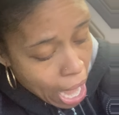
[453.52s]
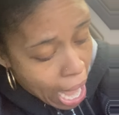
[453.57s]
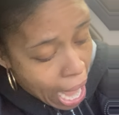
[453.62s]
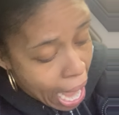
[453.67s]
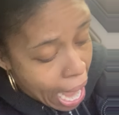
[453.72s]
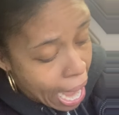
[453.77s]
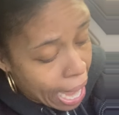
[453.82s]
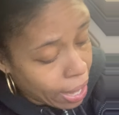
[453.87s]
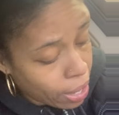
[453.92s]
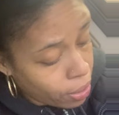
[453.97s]

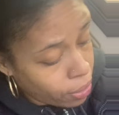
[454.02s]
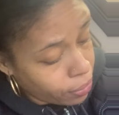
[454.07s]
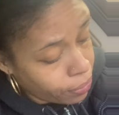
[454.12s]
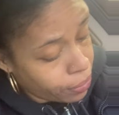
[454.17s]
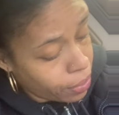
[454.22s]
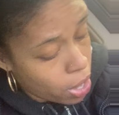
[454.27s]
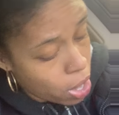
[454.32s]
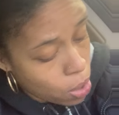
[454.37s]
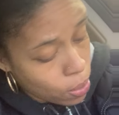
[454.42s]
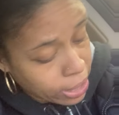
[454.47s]
I
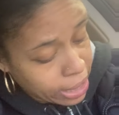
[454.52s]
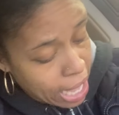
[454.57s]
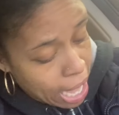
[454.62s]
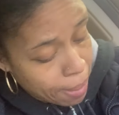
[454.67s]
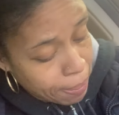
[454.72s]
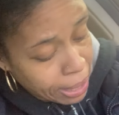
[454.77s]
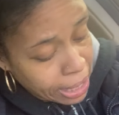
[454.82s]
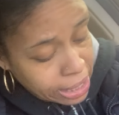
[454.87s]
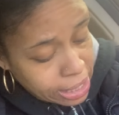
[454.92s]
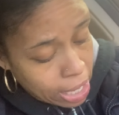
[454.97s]
don't know what
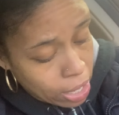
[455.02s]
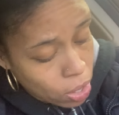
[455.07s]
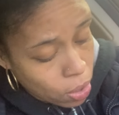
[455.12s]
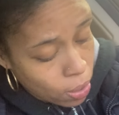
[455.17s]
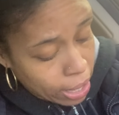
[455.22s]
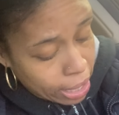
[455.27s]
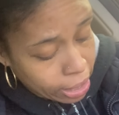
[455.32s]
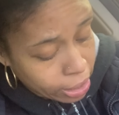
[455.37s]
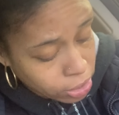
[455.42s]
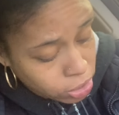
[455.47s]
that means. I know
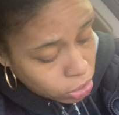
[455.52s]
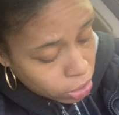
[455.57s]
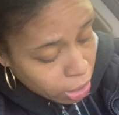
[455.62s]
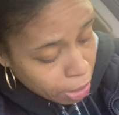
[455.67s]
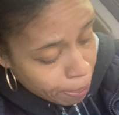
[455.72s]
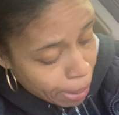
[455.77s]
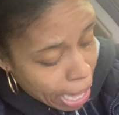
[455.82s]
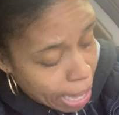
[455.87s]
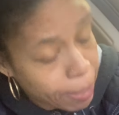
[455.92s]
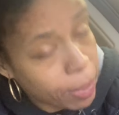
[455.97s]
aliens are in
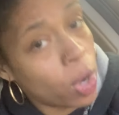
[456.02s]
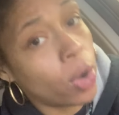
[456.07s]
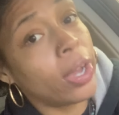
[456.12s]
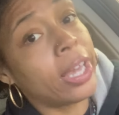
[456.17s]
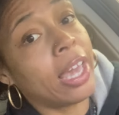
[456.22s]
the Bible.